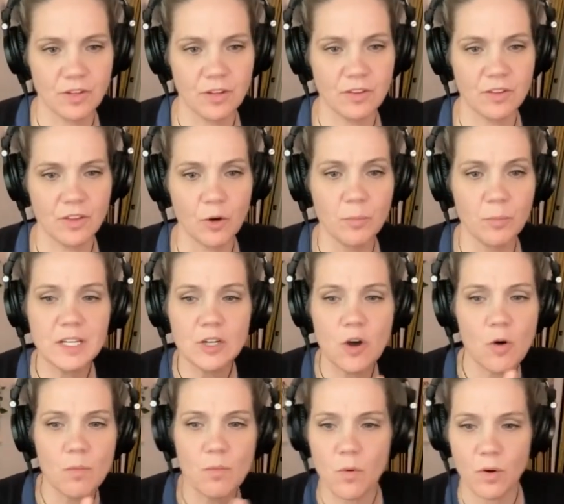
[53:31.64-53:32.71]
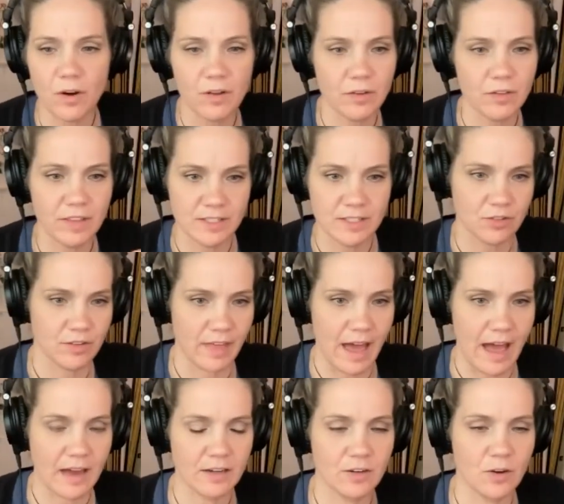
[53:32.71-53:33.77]
there'll be no more this or that
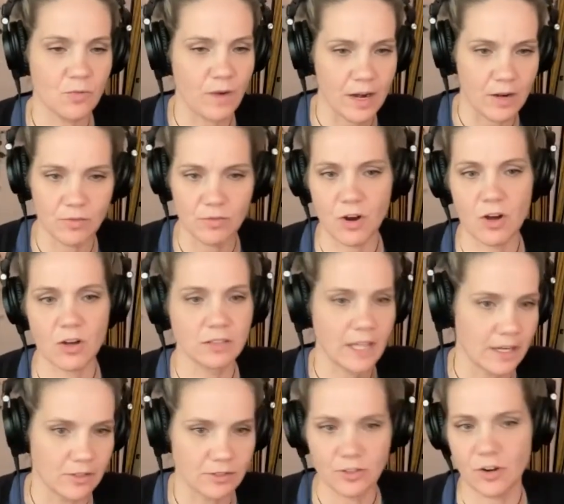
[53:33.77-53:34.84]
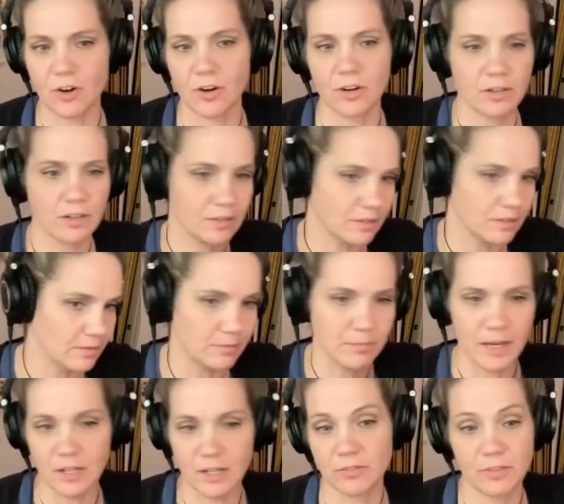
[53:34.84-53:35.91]
no right or wrong light or dark
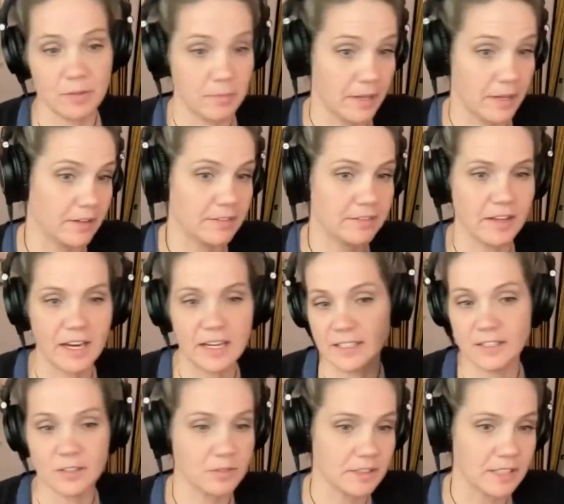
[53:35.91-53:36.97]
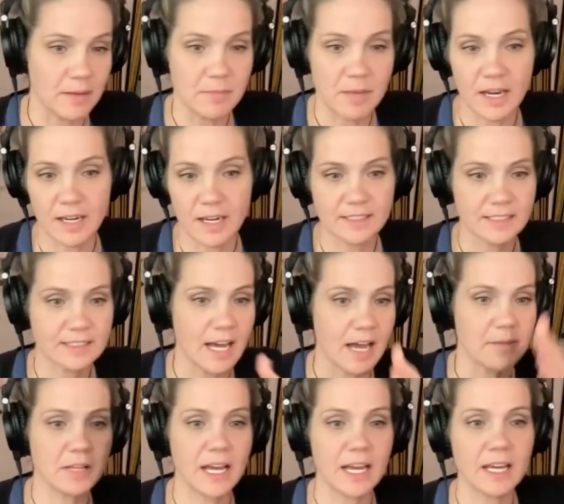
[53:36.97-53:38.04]
male or female. I didn't know what that meant at the
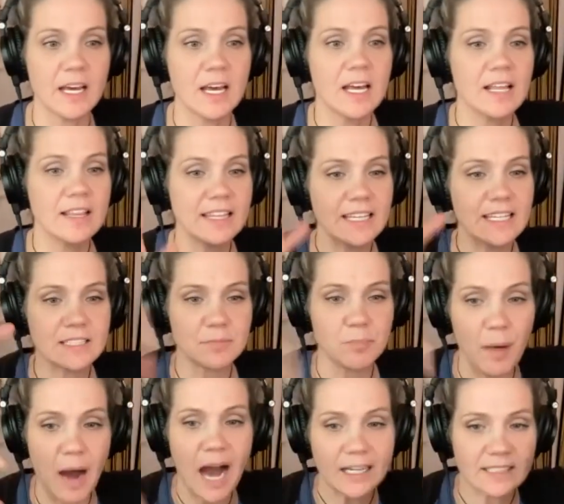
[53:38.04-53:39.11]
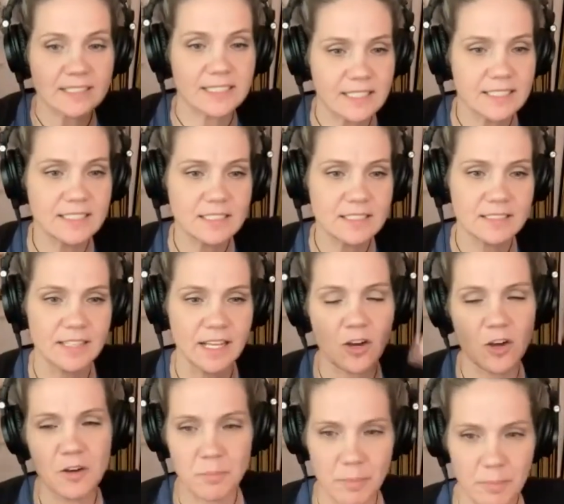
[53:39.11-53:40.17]
time. Like these boxes, they
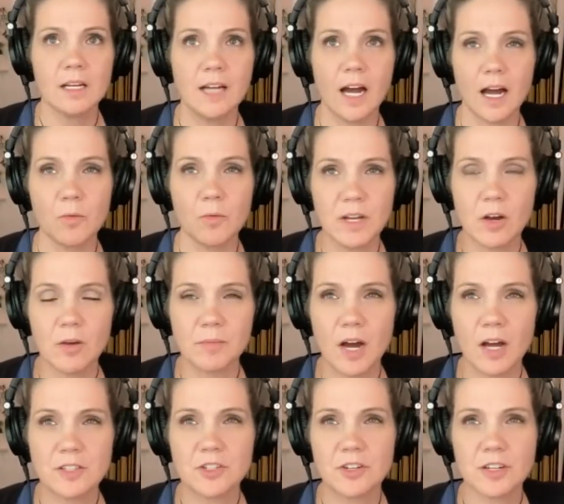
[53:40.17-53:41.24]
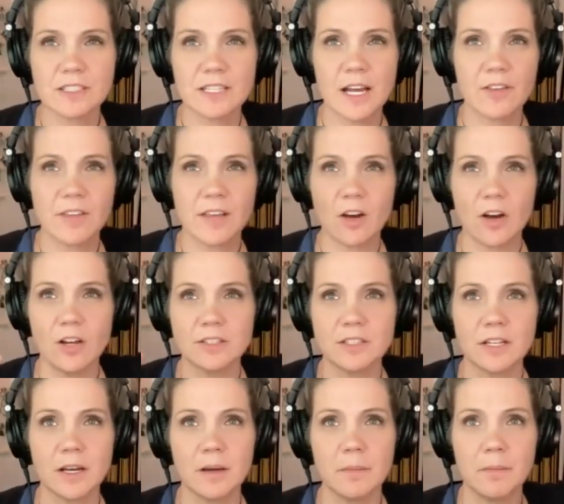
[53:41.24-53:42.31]
called them not we call them constructs now, they called
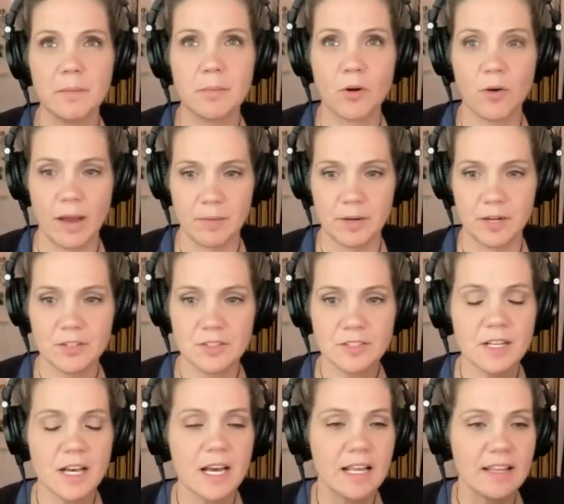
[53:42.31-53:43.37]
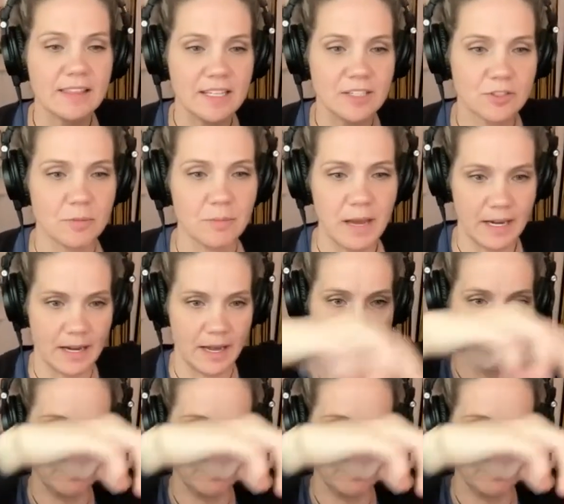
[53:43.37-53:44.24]
um, parameters. These are made up.